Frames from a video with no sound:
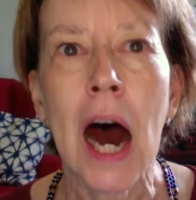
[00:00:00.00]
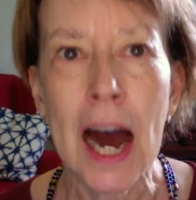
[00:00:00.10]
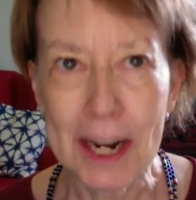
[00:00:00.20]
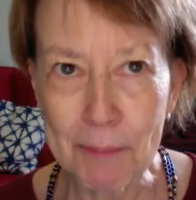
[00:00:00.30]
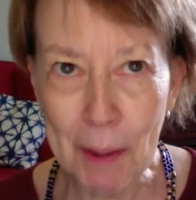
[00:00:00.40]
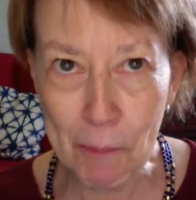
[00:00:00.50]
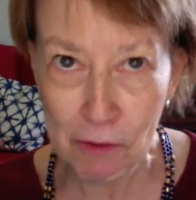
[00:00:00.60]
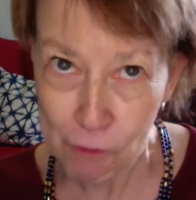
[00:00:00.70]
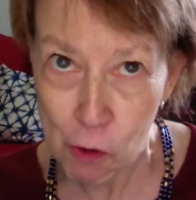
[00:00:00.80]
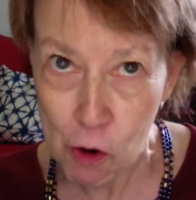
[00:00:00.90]
Item number
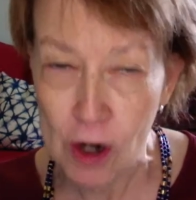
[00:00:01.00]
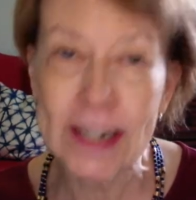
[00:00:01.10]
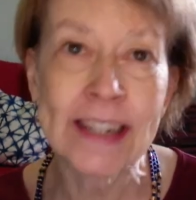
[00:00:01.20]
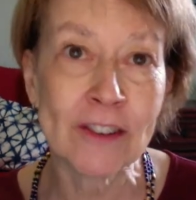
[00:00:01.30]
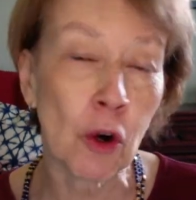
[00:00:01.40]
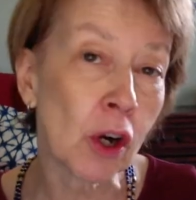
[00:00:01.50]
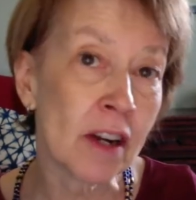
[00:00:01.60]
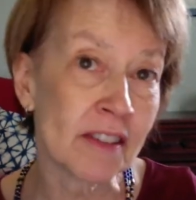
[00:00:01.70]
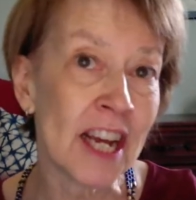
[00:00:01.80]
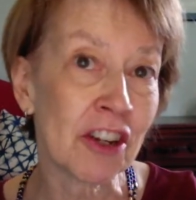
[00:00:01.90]
4 is an
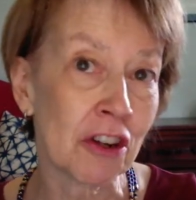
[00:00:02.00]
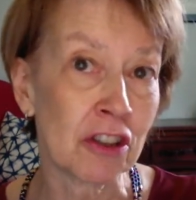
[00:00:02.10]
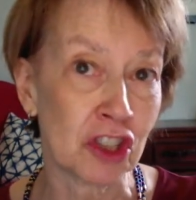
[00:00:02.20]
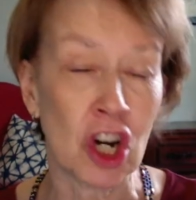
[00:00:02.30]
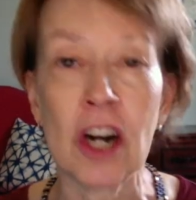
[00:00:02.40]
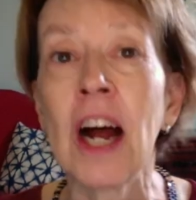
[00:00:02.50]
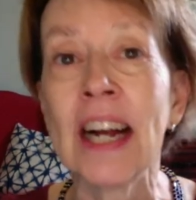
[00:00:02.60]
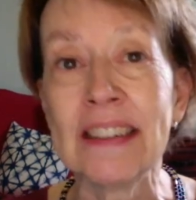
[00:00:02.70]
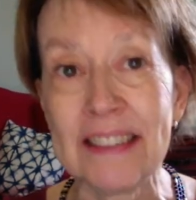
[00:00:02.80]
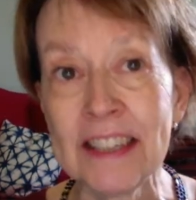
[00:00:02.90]
organizational chart.
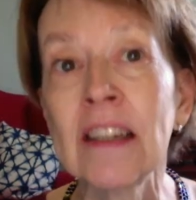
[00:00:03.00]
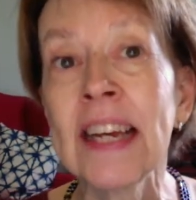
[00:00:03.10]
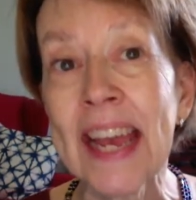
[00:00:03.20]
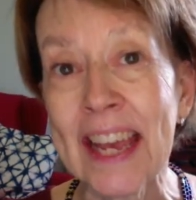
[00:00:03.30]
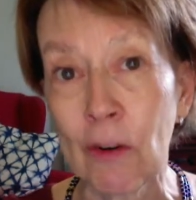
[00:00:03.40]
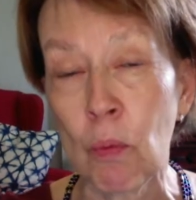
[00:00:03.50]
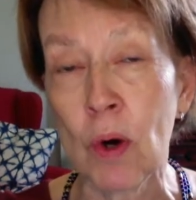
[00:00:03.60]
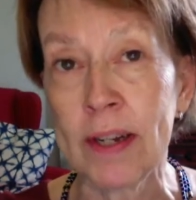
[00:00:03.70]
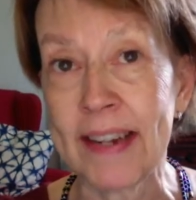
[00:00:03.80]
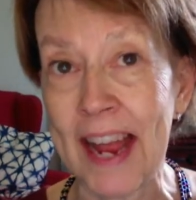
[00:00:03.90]
Ideally, hand one
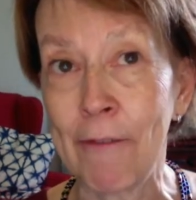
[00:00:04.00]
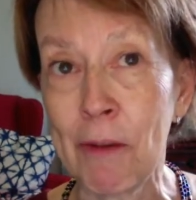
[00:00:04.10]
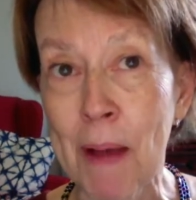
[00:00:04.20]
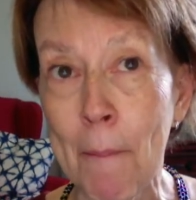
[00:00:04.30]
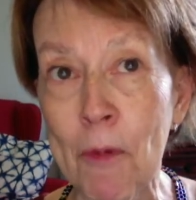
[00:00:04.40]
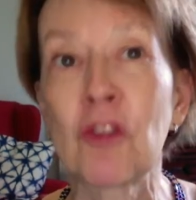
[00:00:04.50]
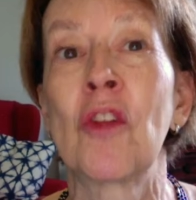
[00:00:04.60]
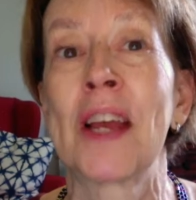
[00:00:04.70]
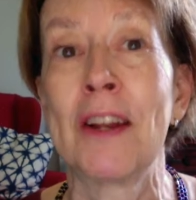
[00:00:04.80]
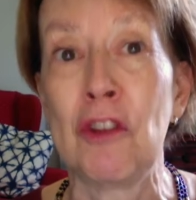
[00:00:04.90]
to every member so they
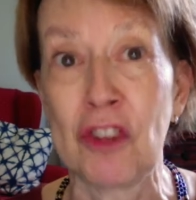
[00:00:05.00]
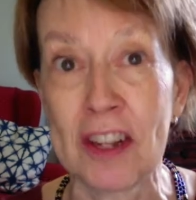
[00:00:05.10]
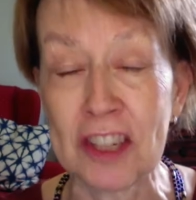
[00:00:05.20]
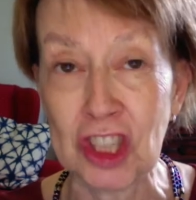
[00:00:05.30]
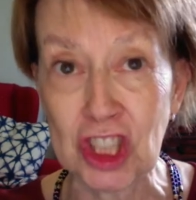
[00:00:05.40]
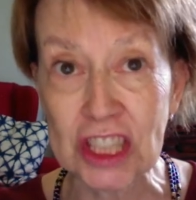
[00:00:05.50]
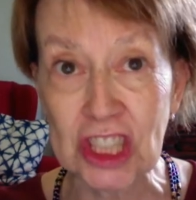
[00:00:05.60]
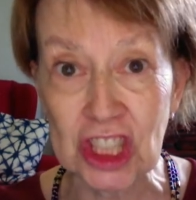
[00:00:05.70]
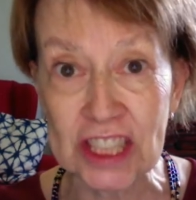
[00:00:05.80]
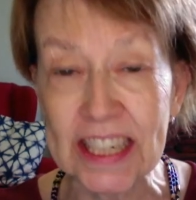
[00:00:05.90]
can use it as a cheat
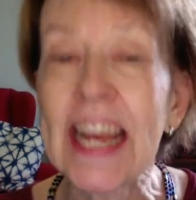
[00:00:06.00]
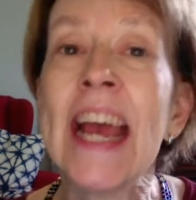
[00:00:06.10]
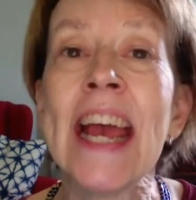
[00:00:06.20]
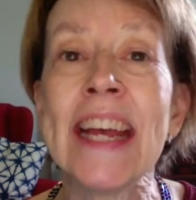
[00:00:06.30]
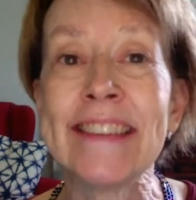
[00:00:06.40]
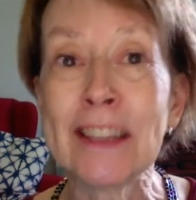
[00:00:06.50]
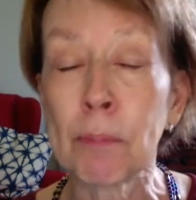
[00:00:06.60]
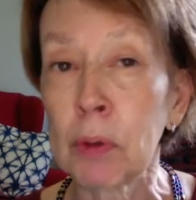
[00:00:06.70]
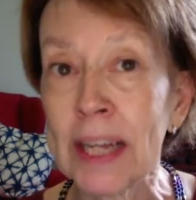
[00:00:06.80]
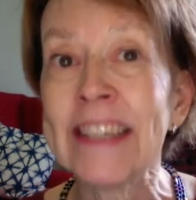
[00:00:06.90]
sheet. It's a
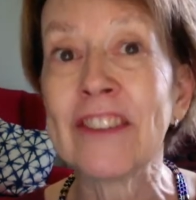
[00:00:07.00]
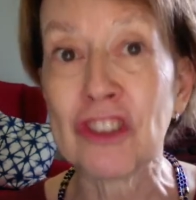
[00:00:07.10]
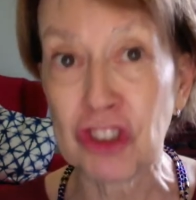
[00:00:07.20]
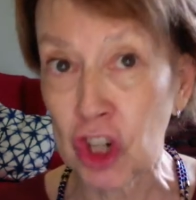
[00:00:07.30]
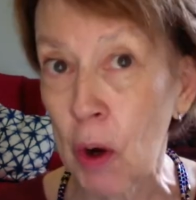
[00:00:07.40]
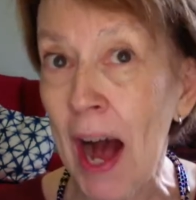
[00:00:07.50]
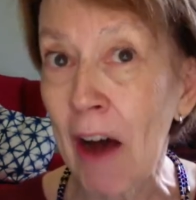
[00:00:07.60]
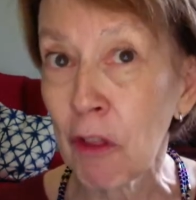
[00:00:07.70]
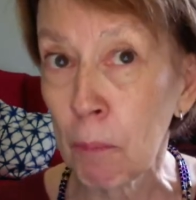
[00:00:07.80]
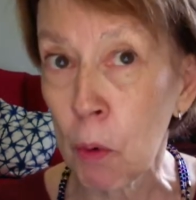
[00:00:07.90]
place to show how
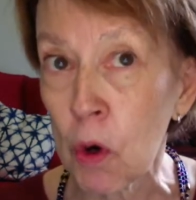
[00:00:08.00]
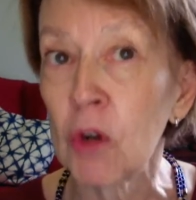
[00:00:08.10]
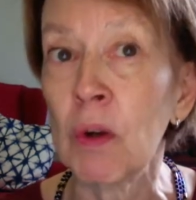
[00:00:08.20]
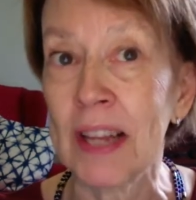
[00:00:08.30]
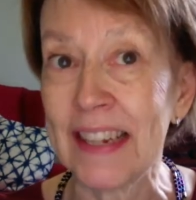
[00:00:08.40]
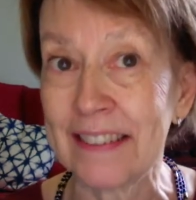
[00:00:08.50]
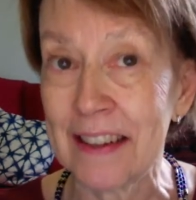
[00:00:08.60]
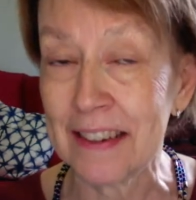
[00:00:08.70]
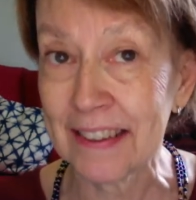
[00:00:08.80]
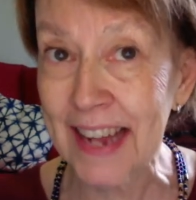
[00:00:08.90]
the board relates to the
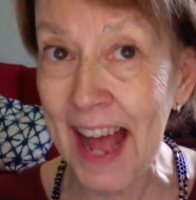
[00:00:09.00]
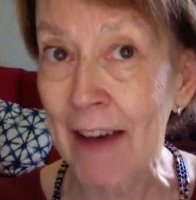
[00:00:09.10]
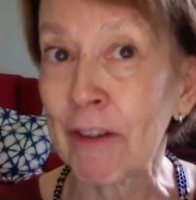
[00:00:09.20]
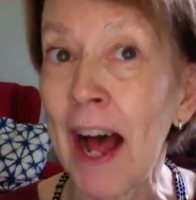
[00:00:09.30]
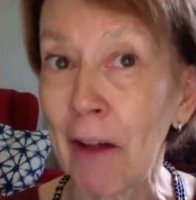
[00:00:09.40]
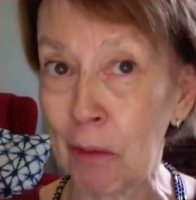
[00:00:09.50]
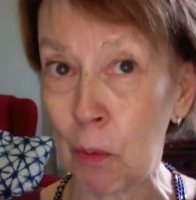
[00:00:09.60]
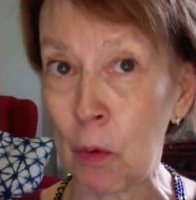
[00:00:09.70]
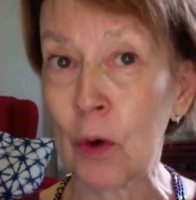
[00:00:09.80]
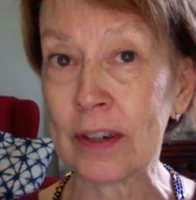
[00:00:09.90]
staff and how the
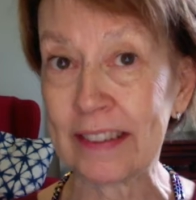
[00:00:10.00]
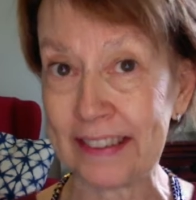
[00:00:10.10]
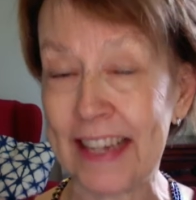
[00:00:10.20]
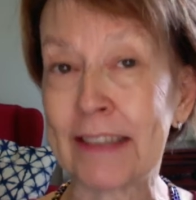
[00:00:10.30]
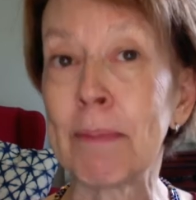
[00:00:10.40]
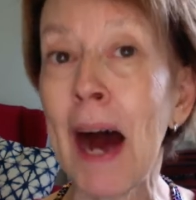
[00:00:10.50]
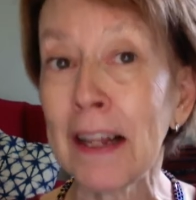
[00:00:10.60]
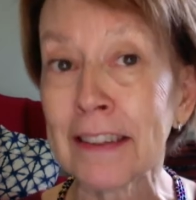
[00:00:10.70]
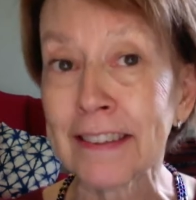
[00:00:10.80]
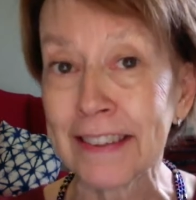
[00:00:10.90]
board sets
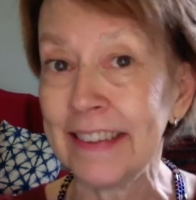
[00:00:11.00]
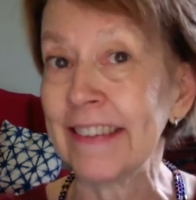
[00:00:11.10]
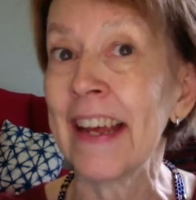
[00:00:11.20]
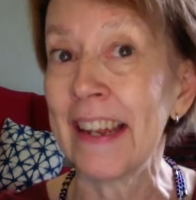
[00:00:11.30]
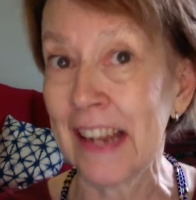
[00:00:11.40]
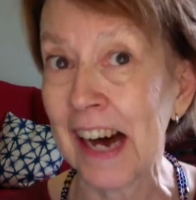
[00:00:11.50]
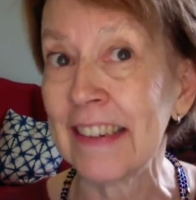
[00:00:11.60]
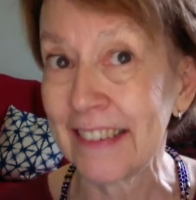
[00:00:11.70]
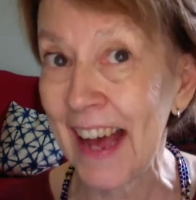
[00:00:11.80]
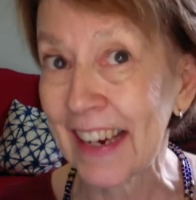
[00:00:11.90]
policies and not
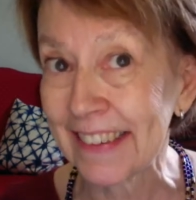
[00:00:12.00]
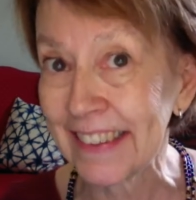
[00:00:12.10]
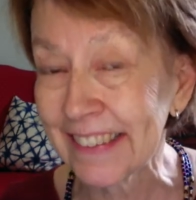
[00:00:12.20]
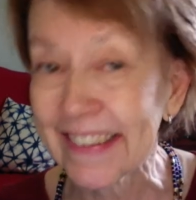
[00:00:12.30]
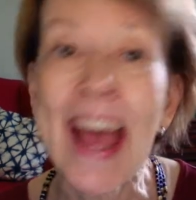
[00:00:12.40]
tactics,